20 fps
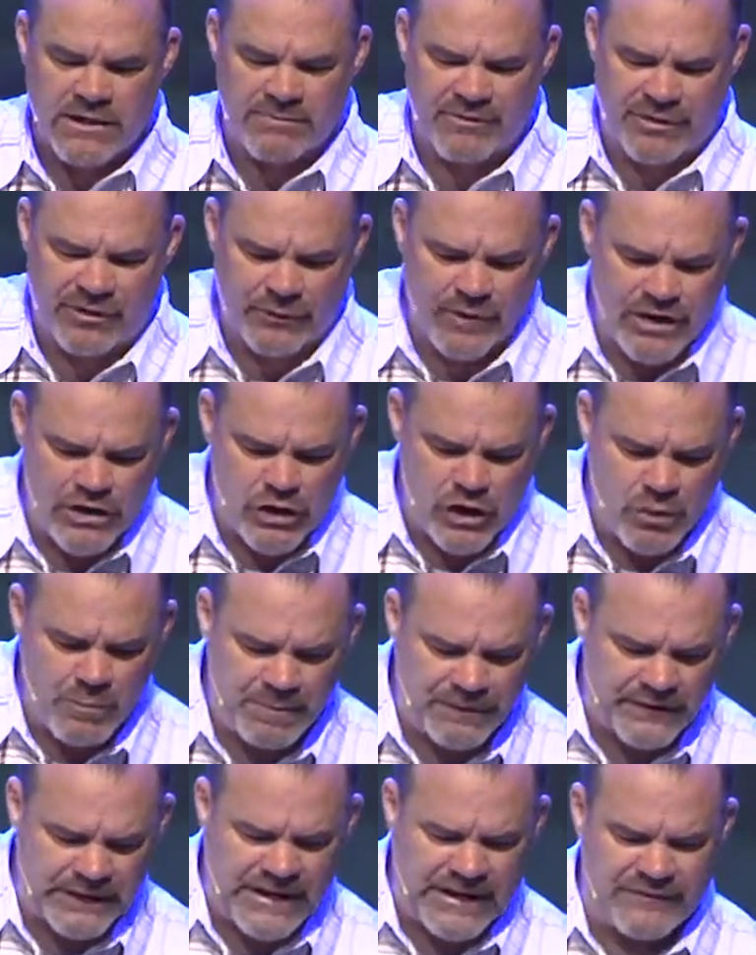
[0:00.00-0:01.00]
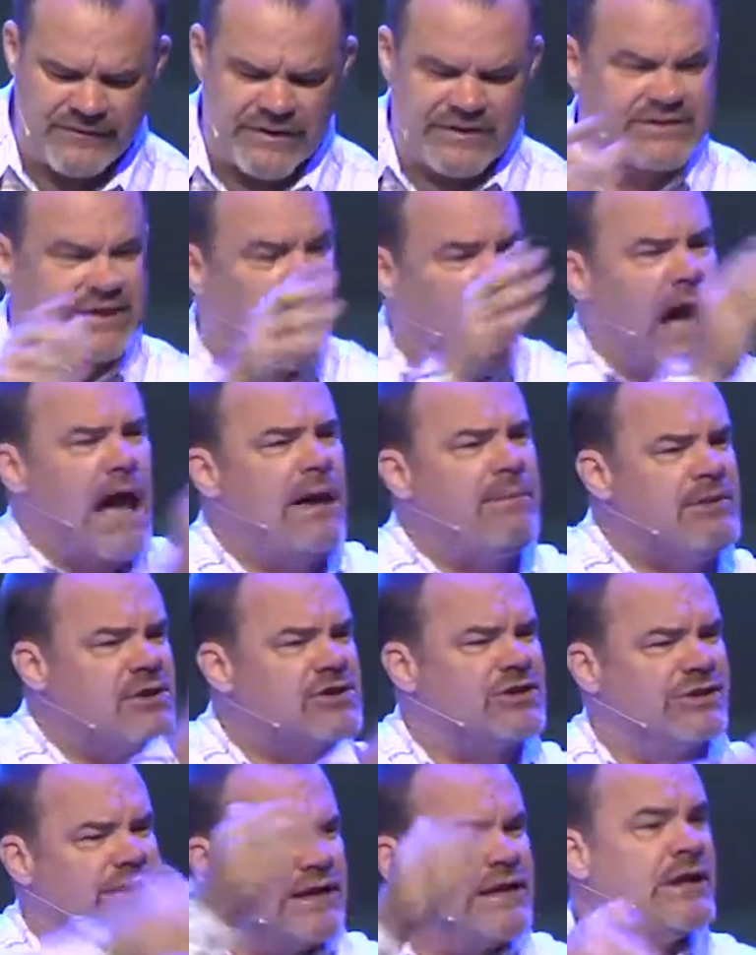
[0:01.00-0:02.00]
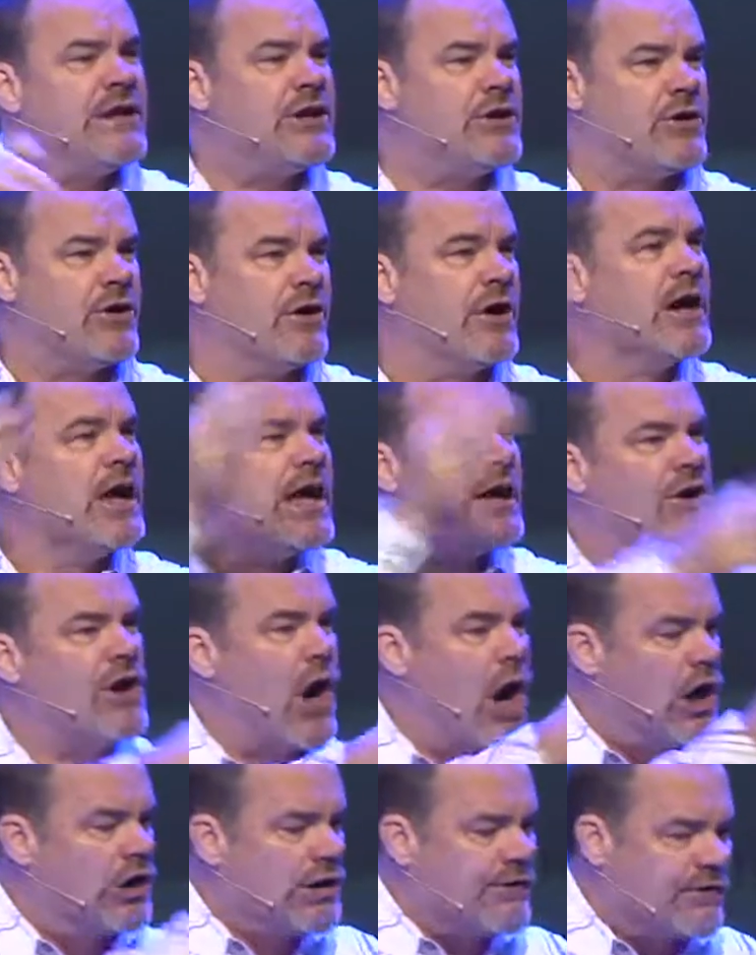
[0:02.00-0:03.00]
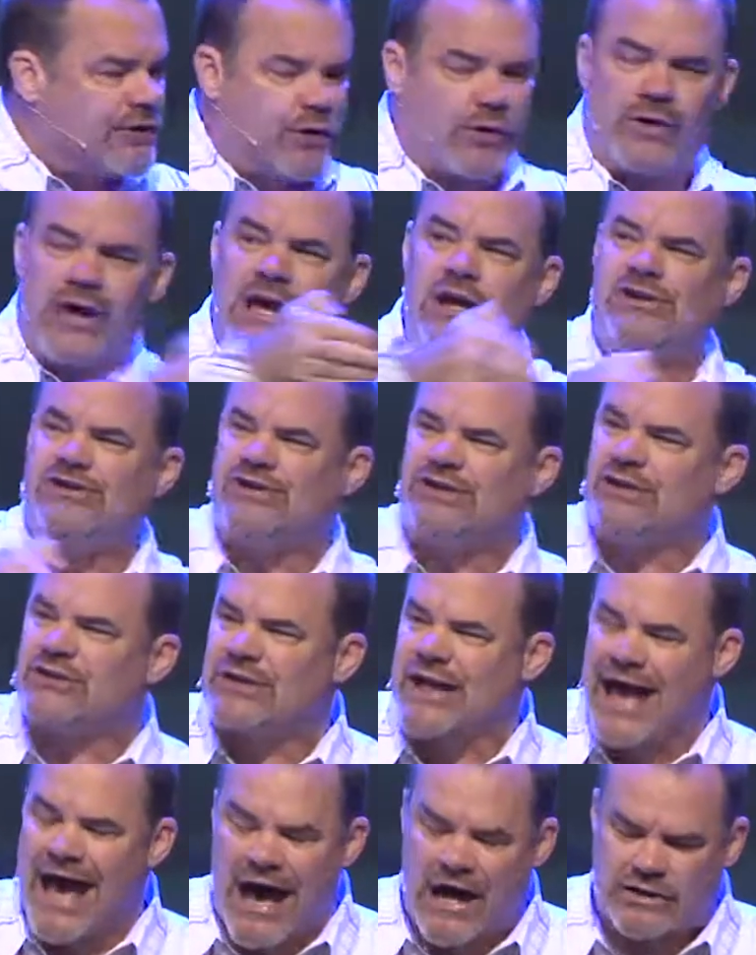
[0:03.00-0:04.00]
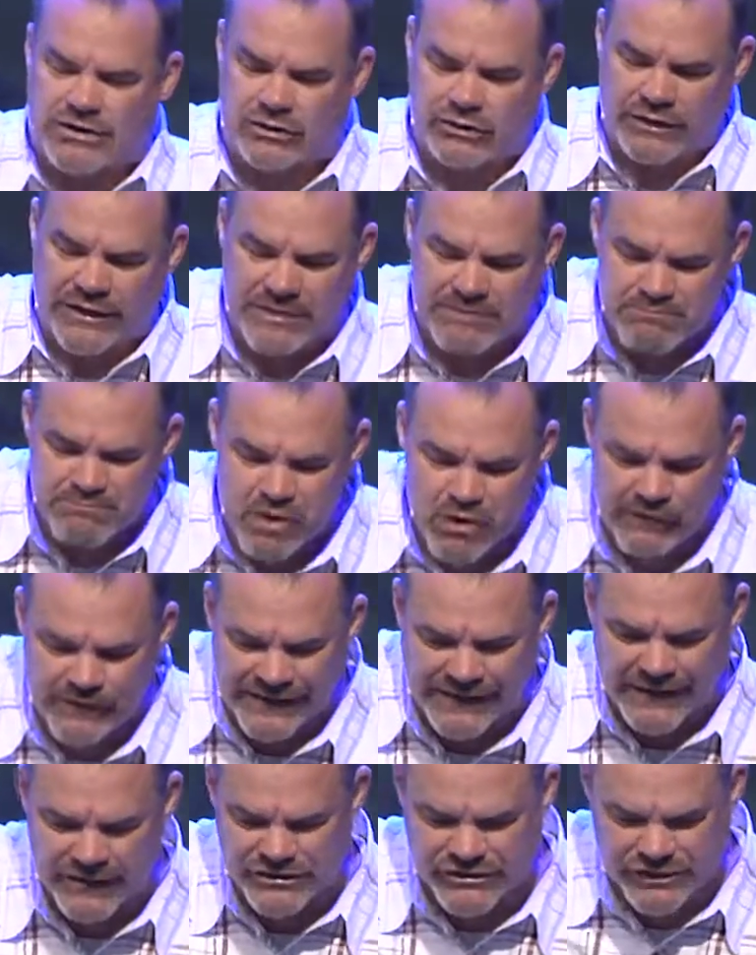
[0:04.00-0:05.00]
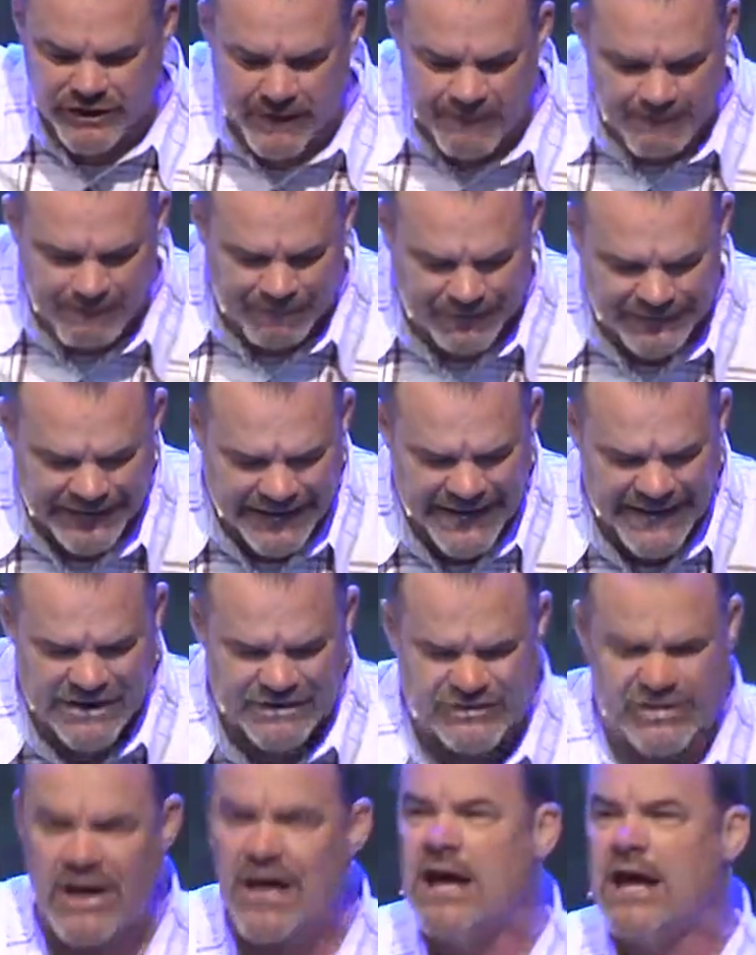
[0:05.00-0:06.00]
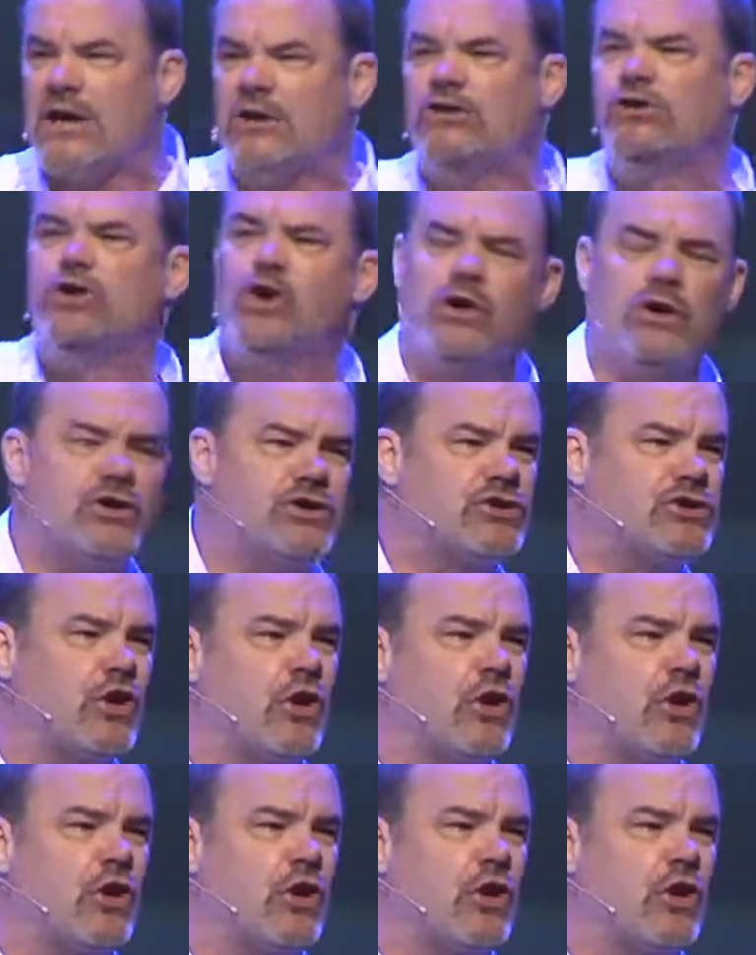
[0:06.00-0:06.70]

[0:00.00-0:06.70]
Number three, you believe that time is linear and all of creation is actually moving someplace and your